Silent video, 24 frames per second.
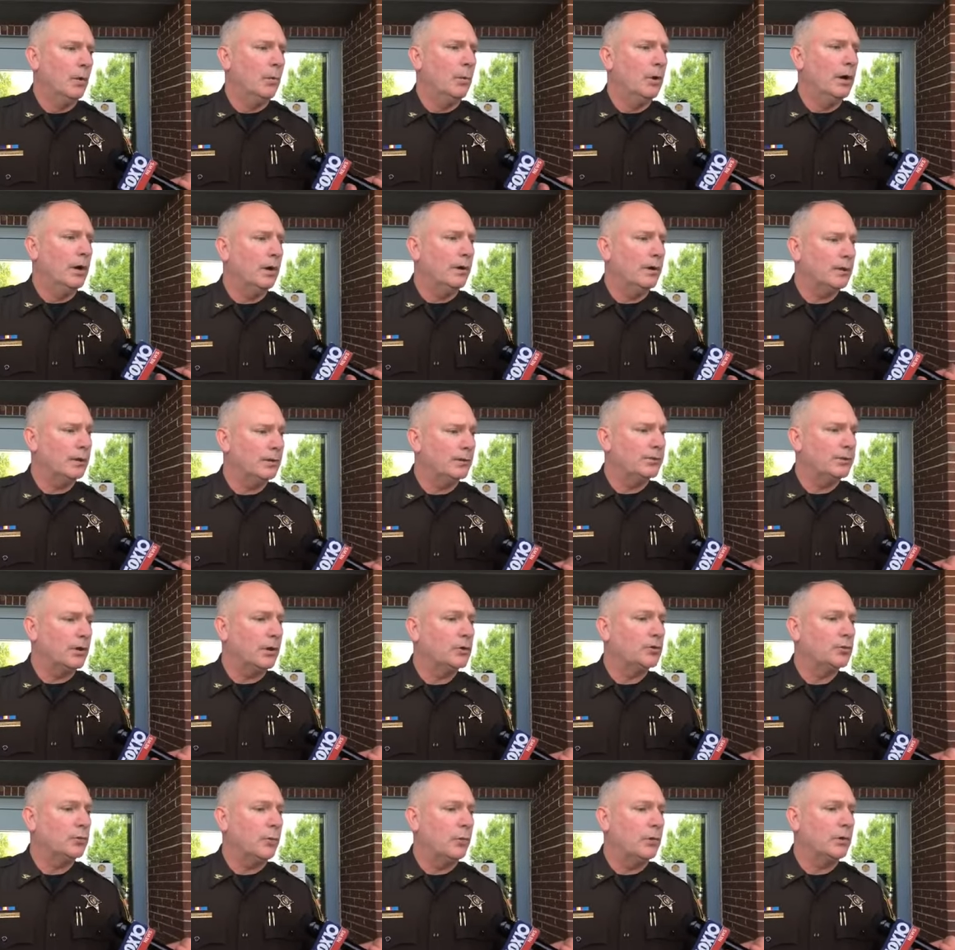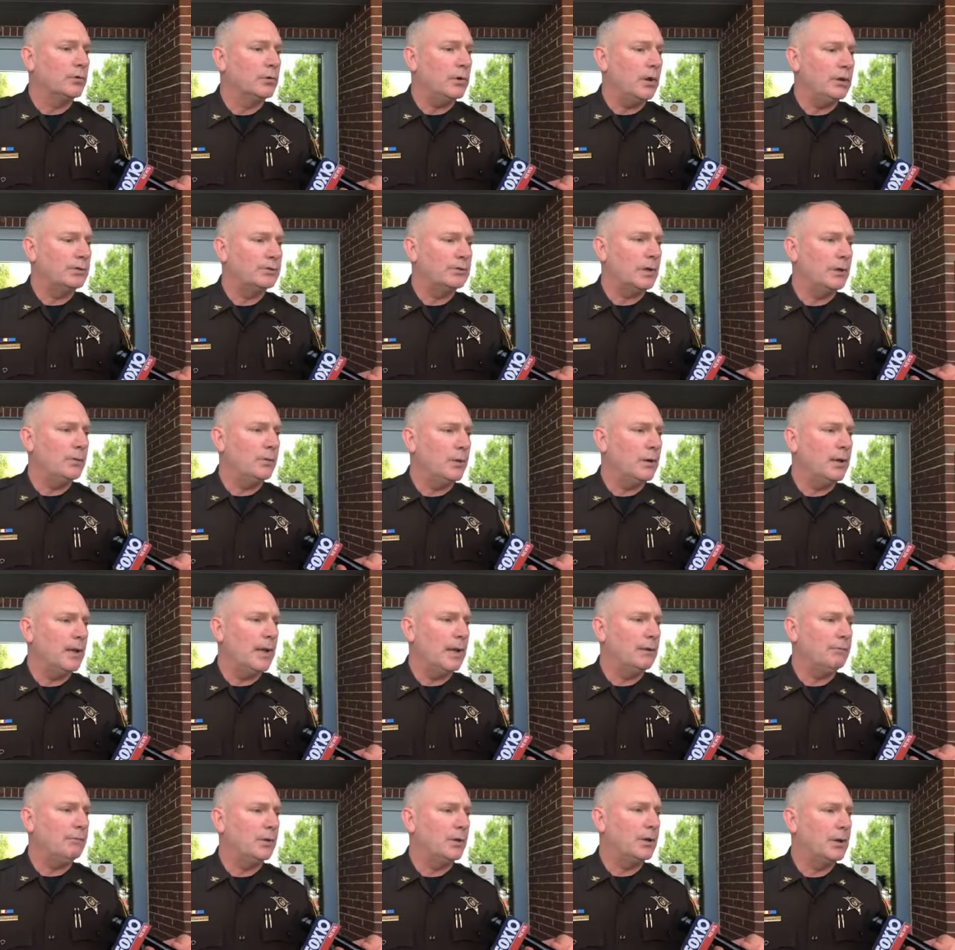well, in the search warrants, I'll say we
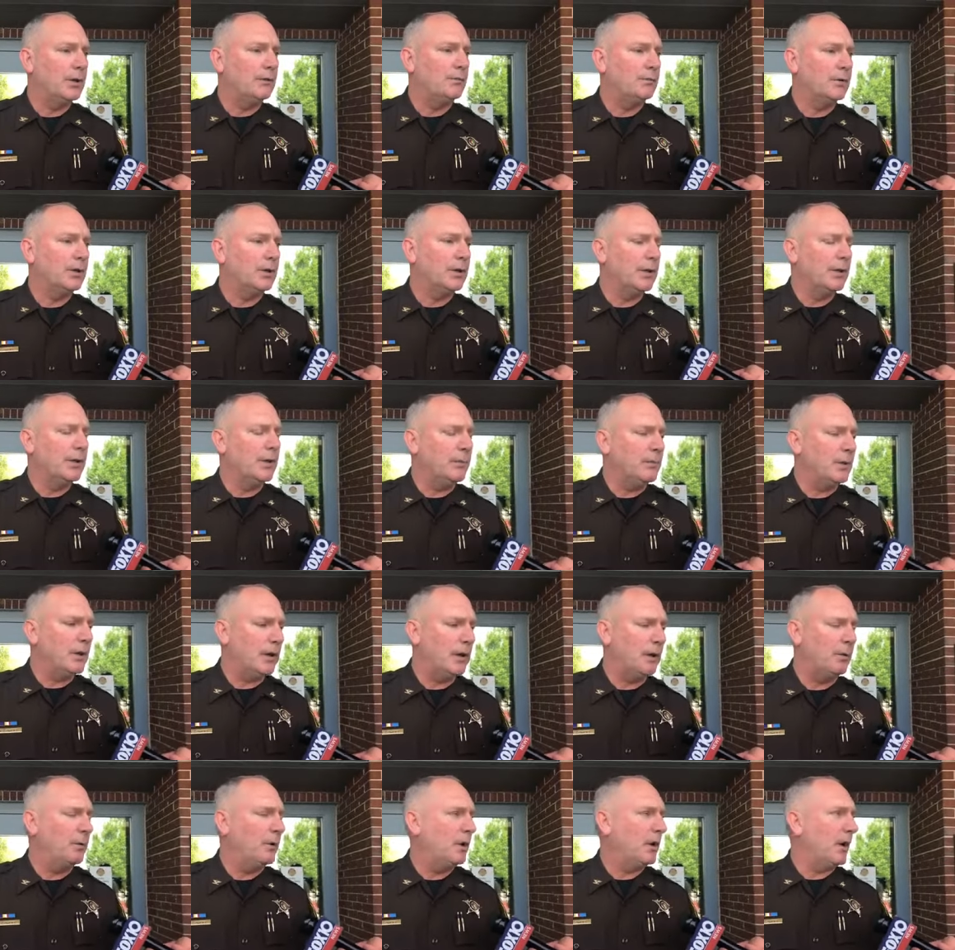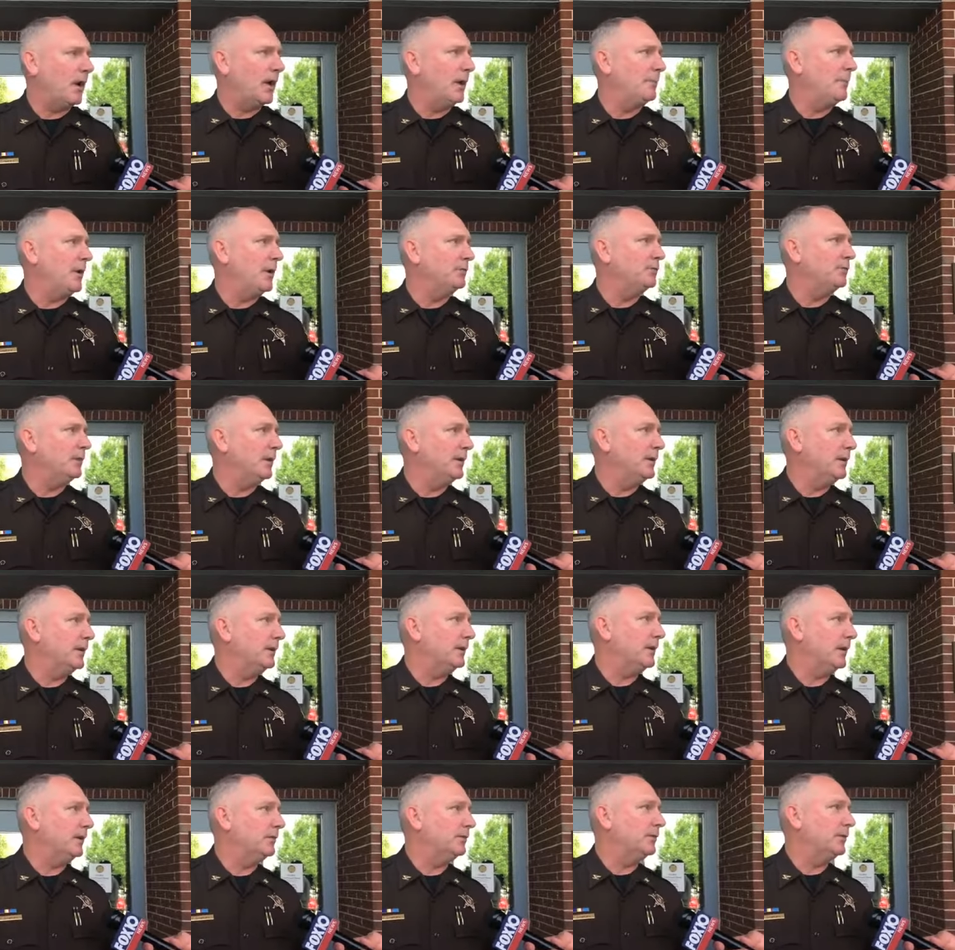have recovered a gun, but I w- I'm not saying
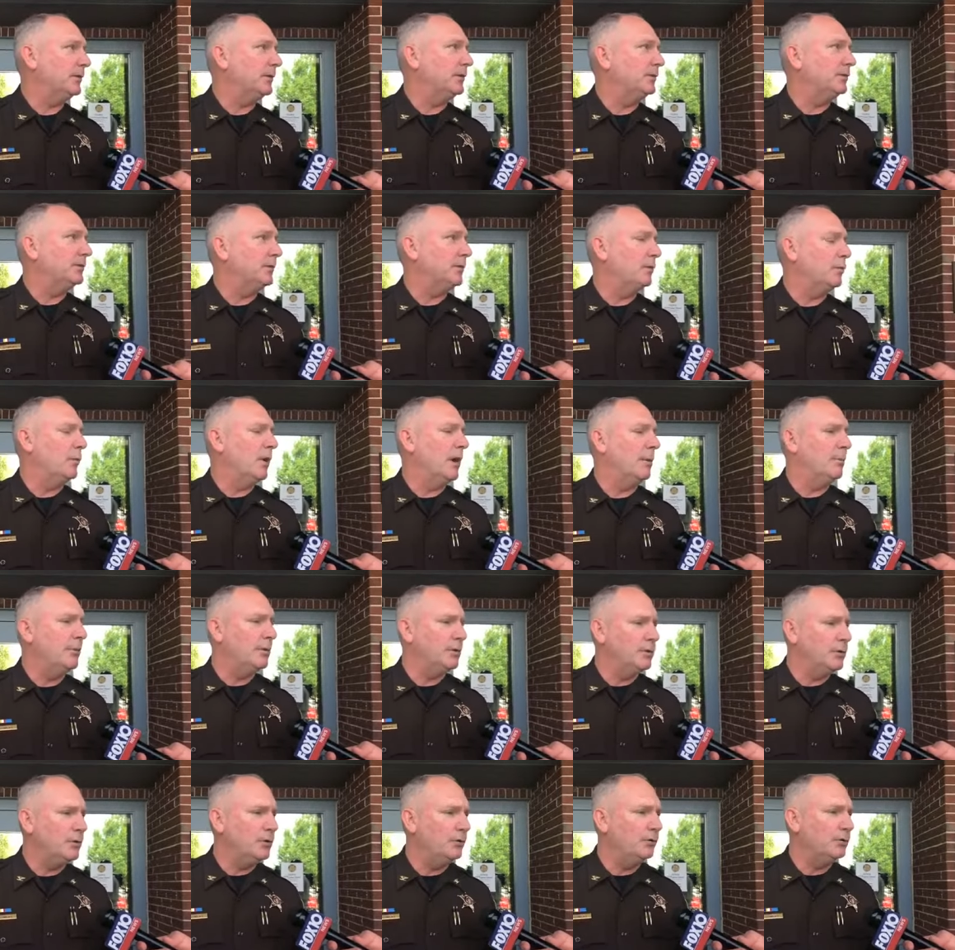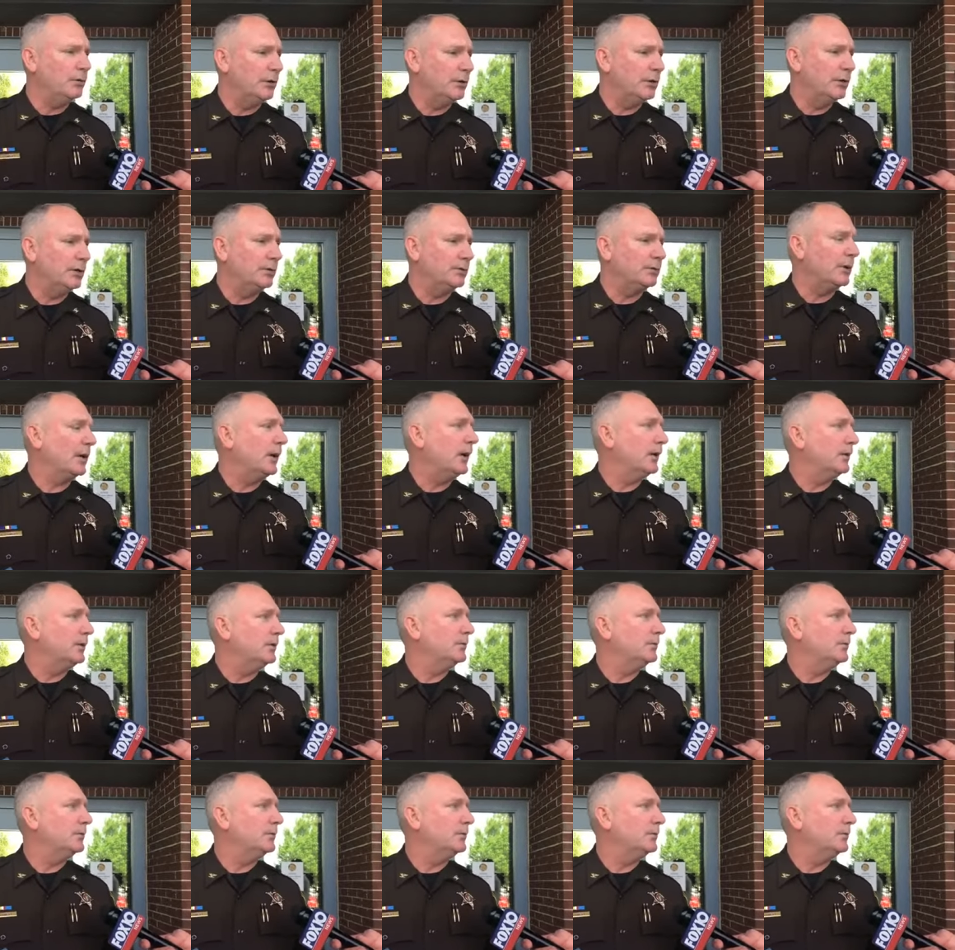that that's the, the weapon used in this case.